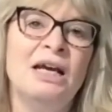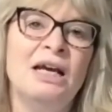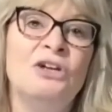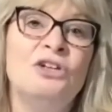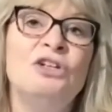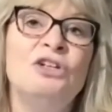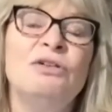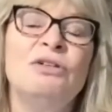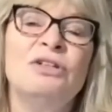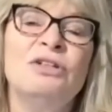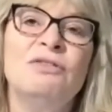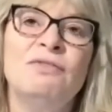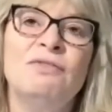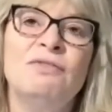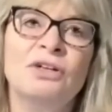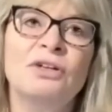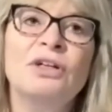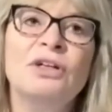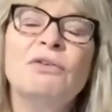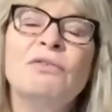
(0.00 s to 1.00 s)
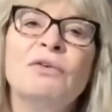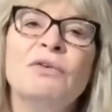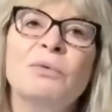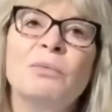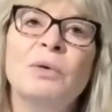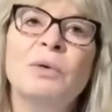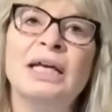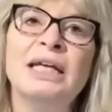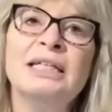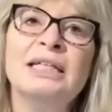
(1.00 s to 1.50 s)
She was very
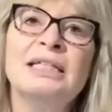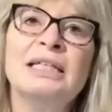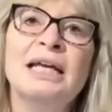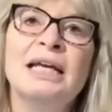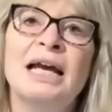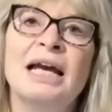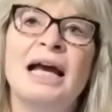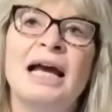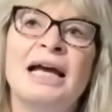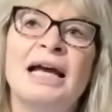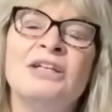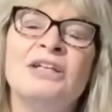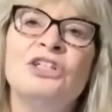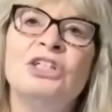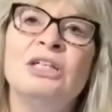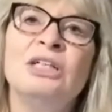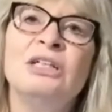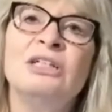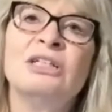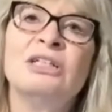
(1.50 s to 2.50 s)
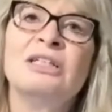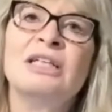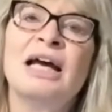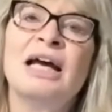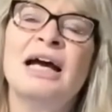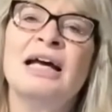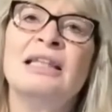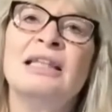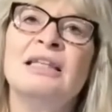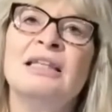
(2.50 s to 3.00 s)
overweight, and she just
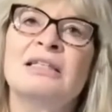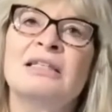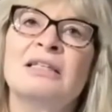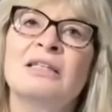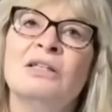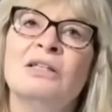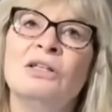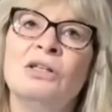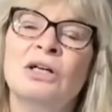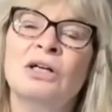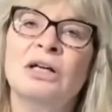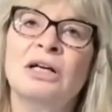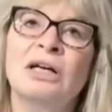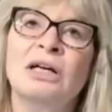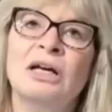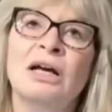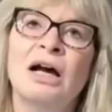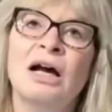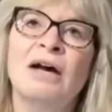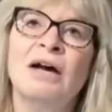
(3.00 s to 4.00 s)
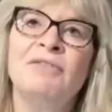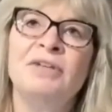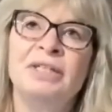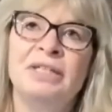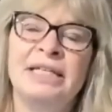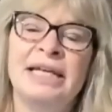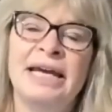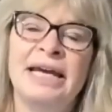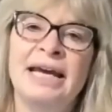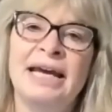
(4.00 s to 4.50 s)
had this look of
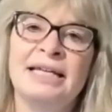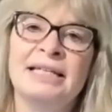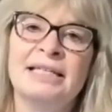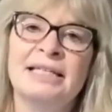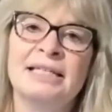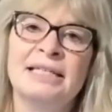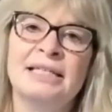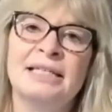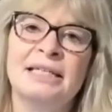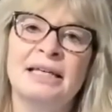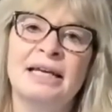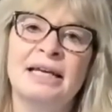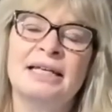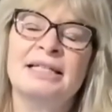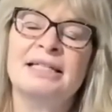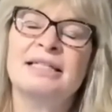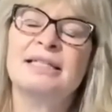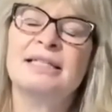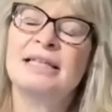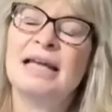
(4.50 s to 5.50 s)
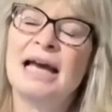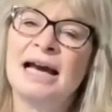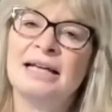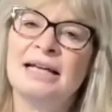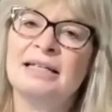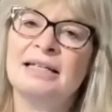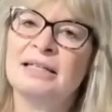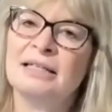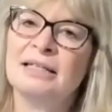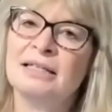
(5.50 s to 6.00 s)
intense
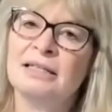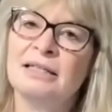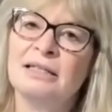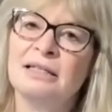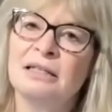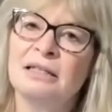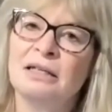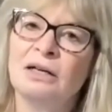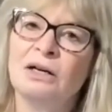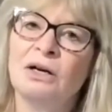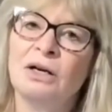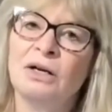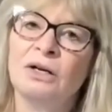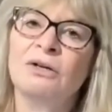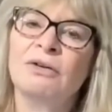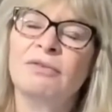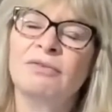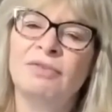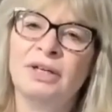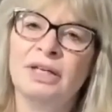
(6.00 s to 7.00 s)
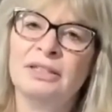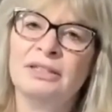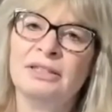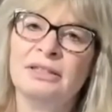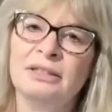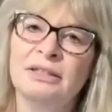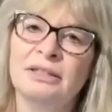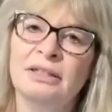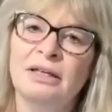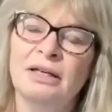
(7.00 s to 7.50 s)
sadness on her
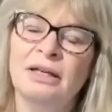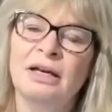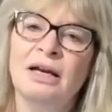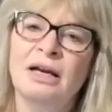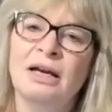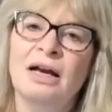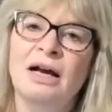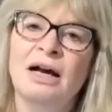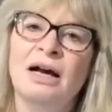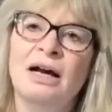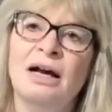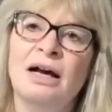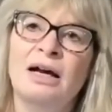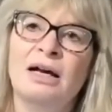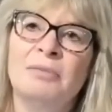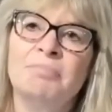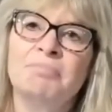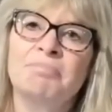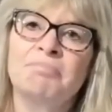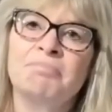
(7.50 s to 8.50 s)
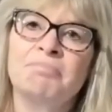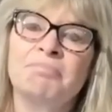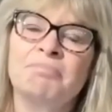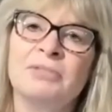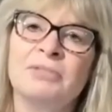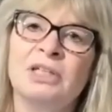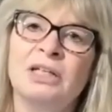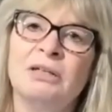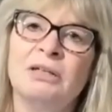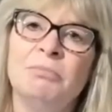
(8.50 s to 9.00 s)
face. Um,
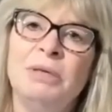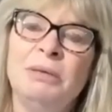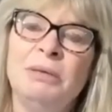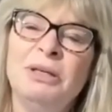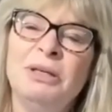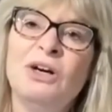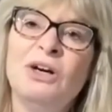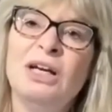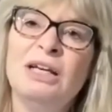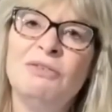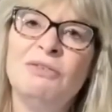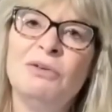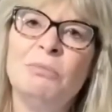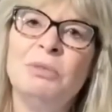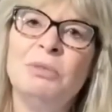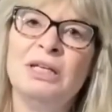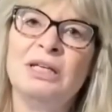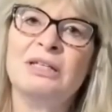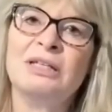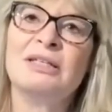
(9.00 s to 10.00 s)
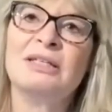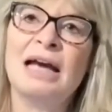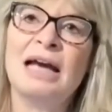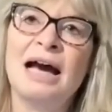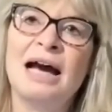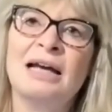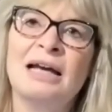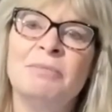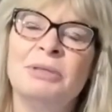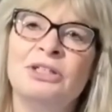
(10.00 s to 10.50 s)
maybe not even being
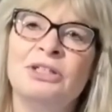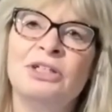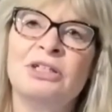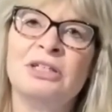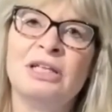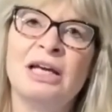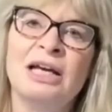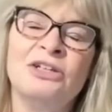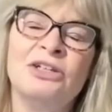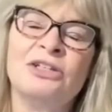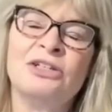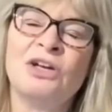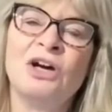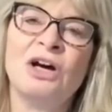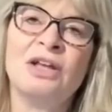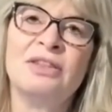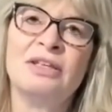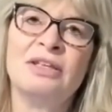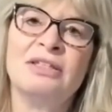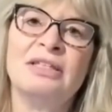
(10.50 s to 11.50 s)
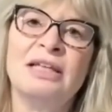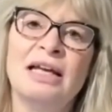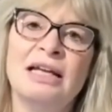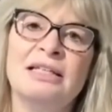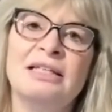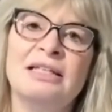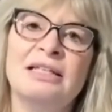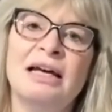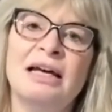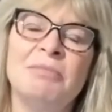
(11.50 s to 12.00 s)
sad, but just I just got the
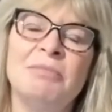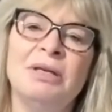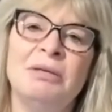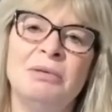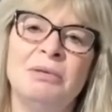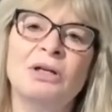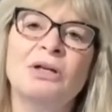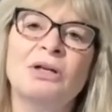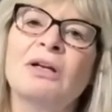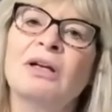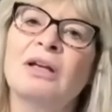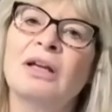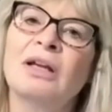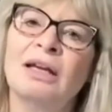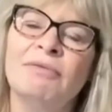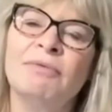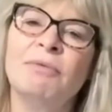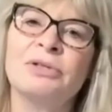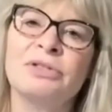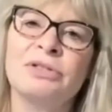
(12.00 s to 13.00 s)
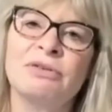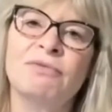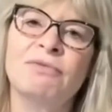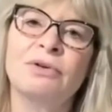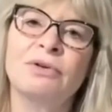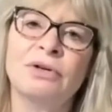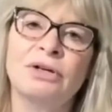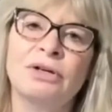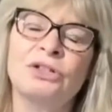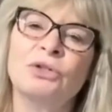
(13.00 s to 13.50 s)
sense that maybe life wasn't
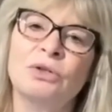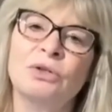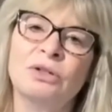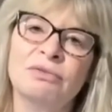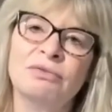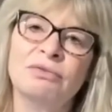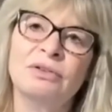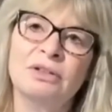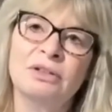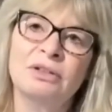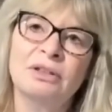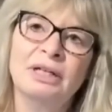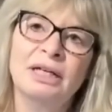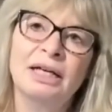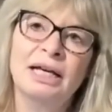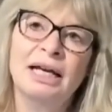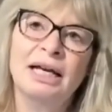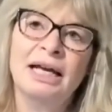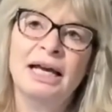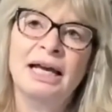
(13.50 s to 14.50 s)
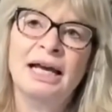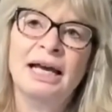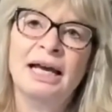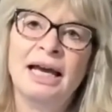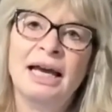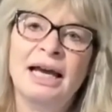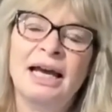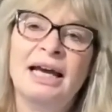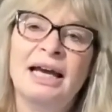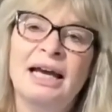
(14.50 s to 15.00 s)
very joyful.
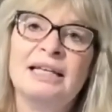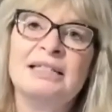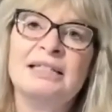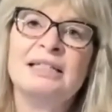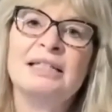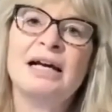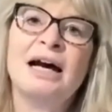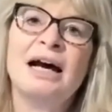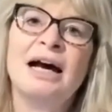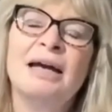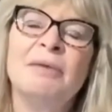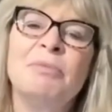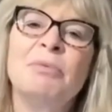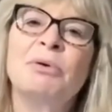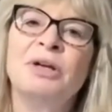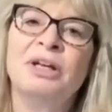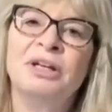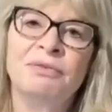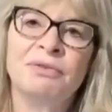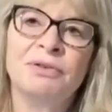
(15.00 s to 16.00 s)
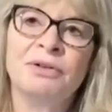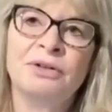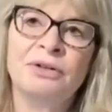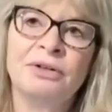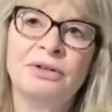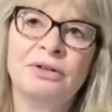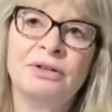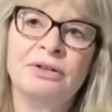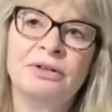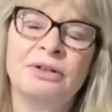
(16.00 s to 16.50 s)
And I prayed for
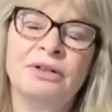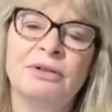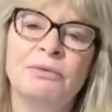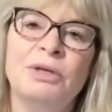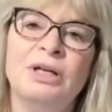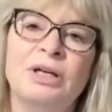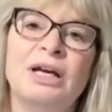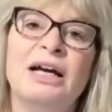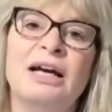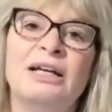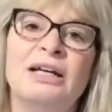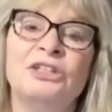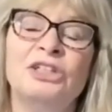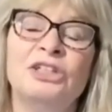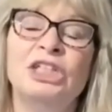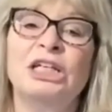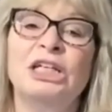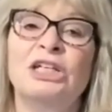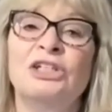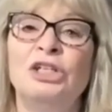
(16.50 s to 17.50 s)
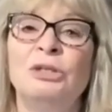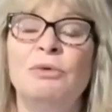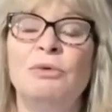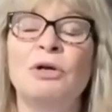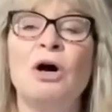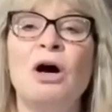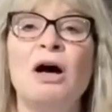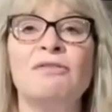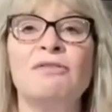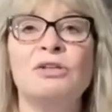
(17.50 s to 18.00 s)
her when I, she, because she
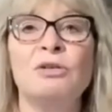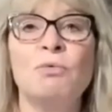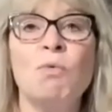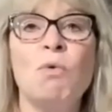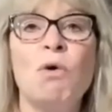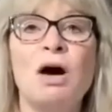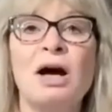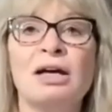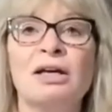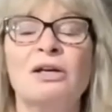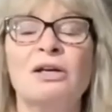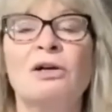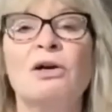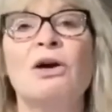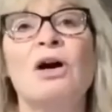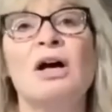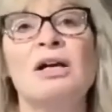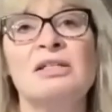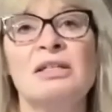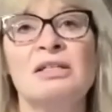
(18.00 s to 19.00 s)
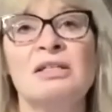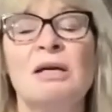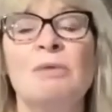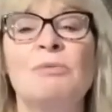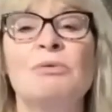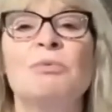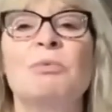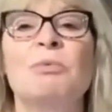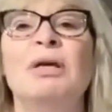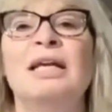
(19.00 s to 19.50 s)
would often walk across as I
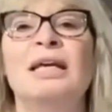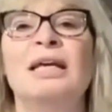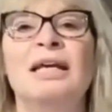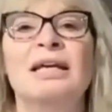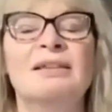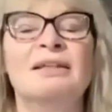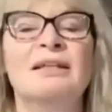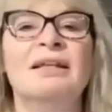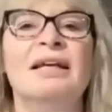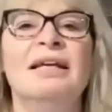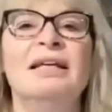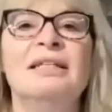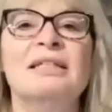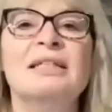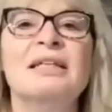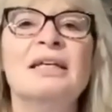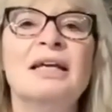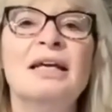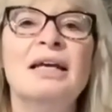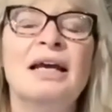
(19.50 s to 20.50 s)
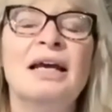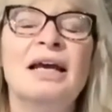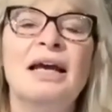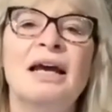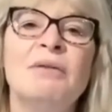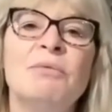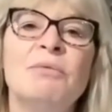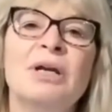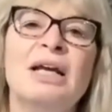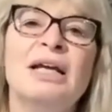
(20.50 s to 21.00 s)
was waiting at the light.
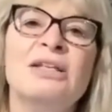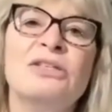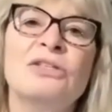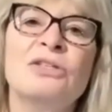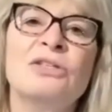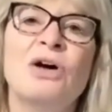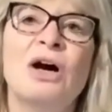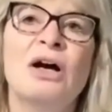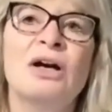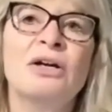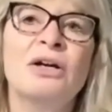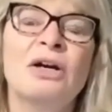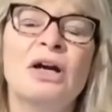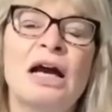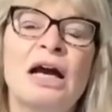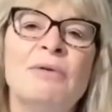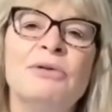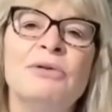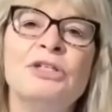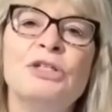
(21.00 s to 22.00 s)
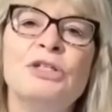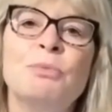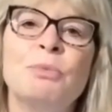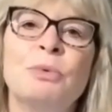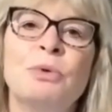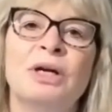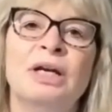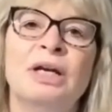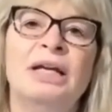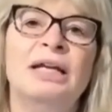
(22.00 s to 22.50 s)
And when I saw her, I would just
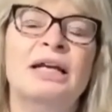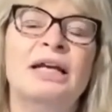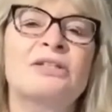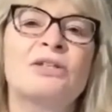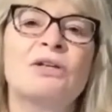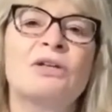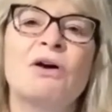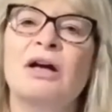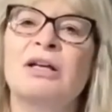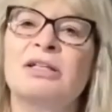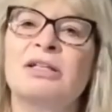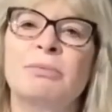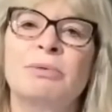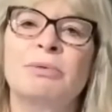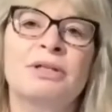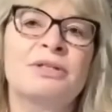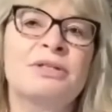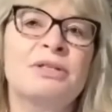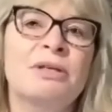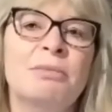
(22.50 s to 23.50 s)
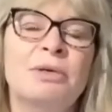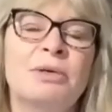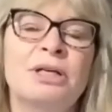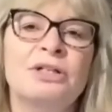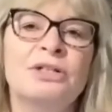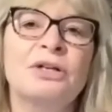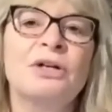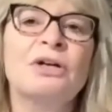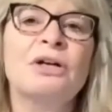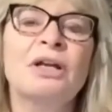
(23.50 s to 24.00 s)
pray and ask God to bring someone
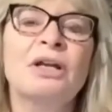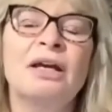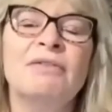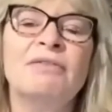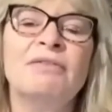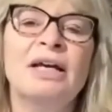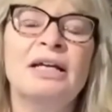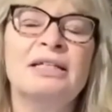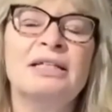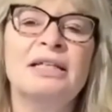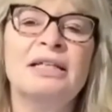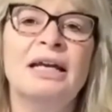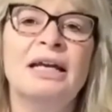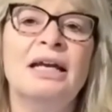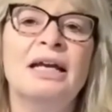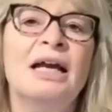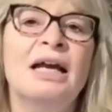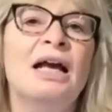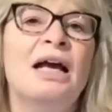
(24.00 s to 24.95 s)
into her life that day,